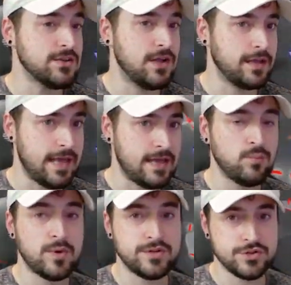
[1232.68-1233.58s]
again
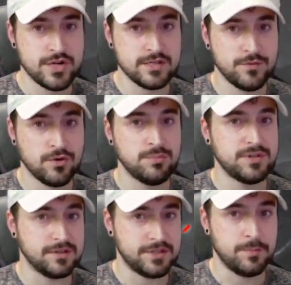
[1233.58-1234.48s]
when you're transformed,
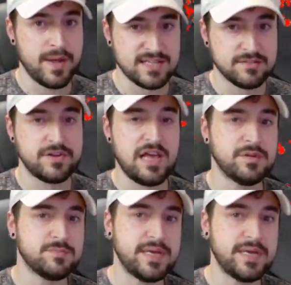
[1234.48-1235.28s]
it'll deal massive damage based